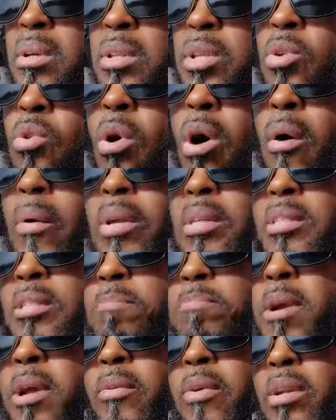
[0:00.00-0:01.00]
you are a
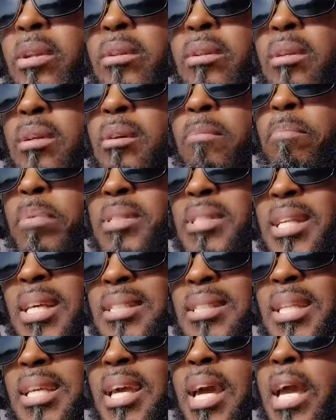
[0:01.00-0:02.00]
spirit
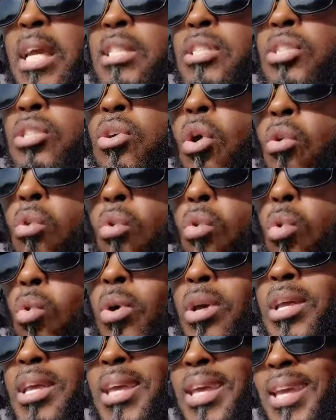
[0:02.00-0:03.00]
possessing a soul
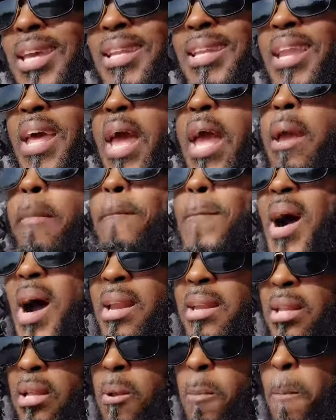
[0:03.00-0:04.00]
in a
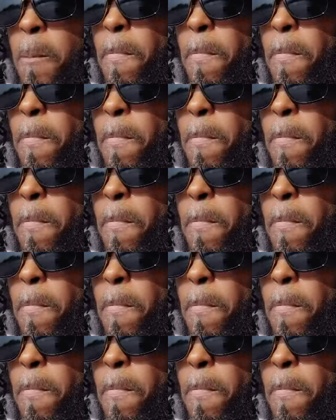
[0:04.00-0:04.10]
body.